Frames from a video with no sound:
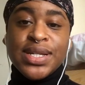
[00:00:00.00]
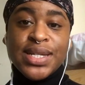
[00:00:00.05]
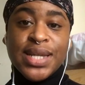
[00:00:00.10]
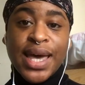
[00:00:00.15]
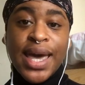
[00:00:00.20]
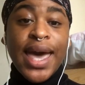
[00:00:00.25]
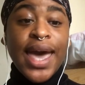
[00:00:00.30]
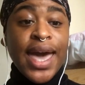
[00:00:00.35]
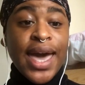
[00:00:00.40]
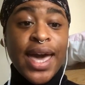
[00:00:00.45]

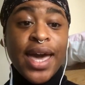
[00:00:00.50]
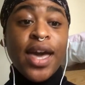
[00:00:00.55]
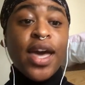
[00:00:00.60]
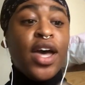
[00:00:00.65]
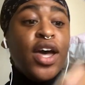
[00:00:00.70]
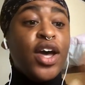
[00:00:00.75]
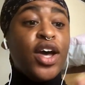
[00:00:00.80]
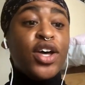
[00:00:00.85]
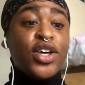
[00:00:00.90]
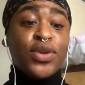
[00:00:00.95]
say, hey,
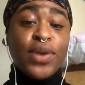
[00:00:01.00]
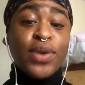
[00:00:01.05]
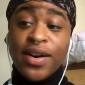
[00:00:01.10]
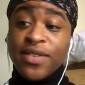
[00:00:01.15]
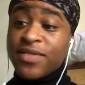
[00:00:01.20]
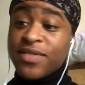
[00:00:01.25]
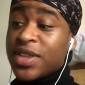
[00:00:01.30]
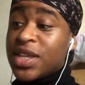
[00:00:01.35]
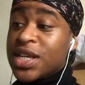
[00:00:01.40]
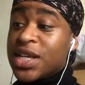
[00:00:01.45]
you
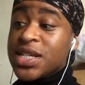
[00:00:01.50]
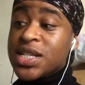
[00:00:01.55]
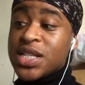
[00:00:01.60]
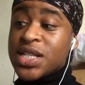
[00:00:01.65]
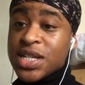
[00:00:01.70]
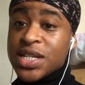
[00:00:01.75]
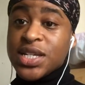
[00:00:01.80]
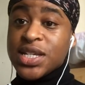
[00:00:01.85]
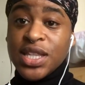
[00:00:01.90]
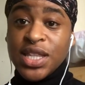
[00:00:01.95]
have this,
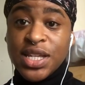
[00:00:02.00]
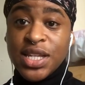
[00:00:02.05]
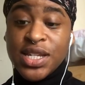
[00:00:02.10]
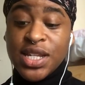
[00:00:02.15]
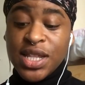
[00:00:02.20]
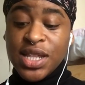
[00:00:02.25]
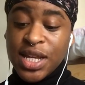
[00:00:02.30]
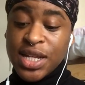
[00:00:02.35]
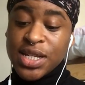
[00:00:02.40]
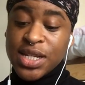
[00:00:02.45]
this, and this,
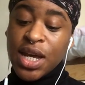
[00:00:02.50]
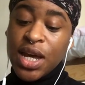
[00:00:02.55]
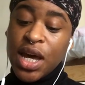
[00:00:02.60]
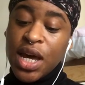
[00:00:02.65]
and this.